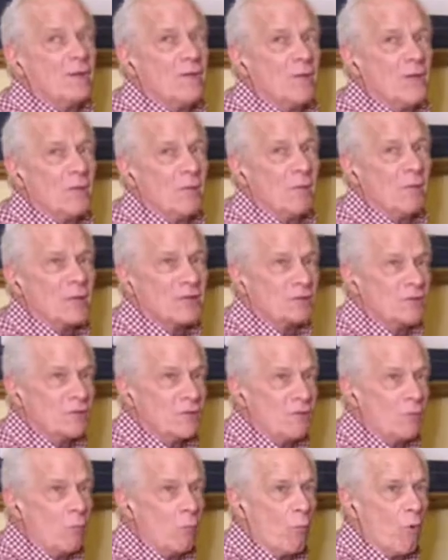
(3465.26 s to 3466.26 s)
Here is
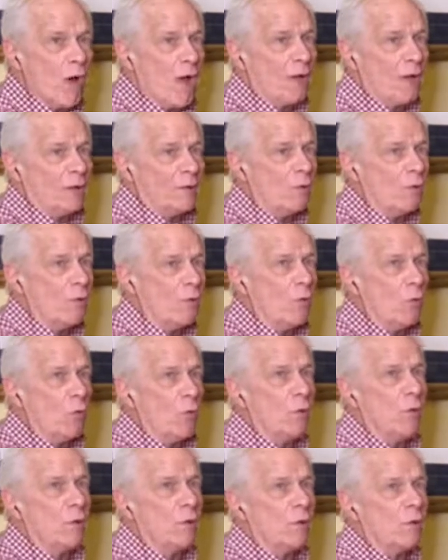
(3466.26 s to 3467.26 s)
the one
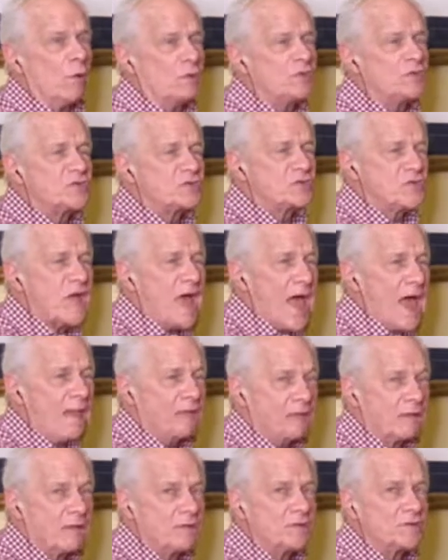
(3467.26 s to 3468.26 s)
who will
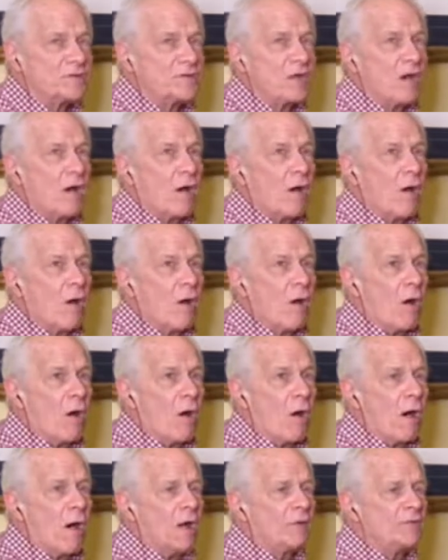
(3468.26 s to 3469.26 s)
challenge the
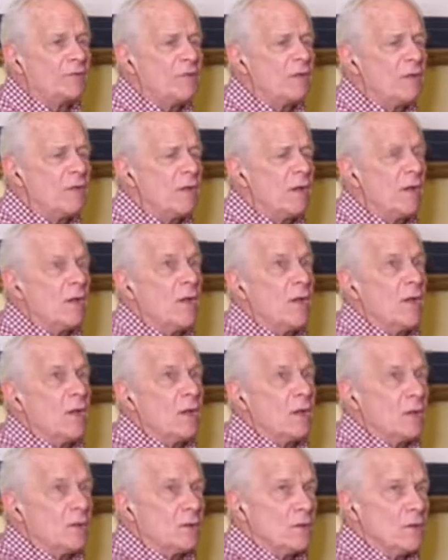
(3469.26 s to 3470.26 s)
haughty.
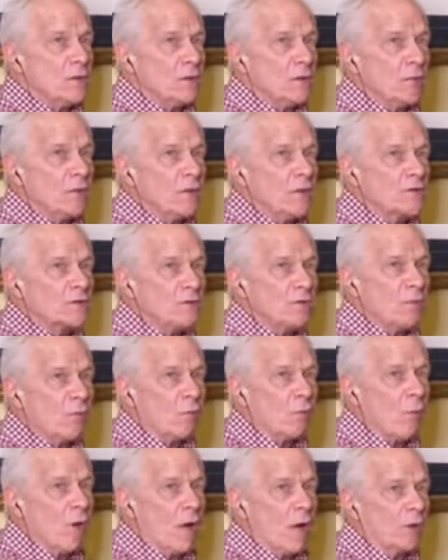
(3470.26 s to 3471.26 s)
Here is
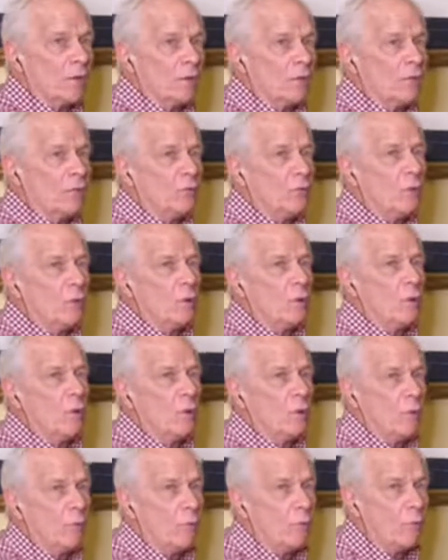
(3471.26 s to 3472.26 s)
the one who
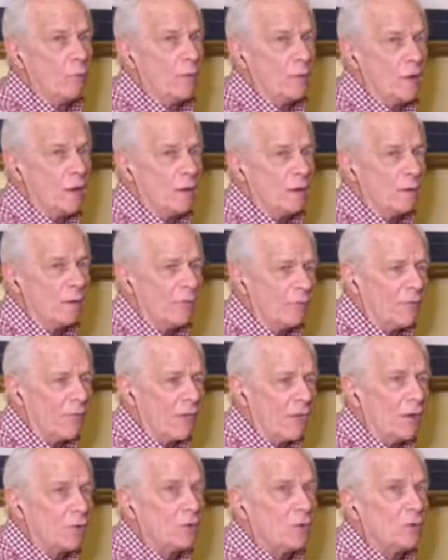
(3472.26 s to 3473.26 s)
will bring
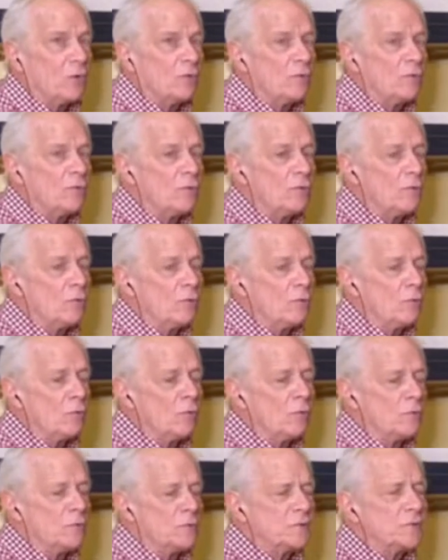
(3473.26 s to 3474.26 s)
the good
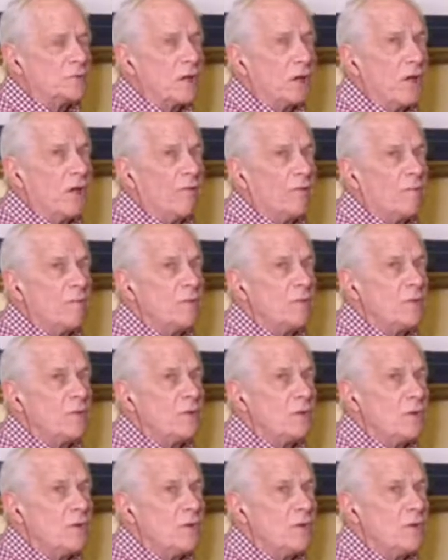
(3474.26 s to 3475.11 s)
news of peace.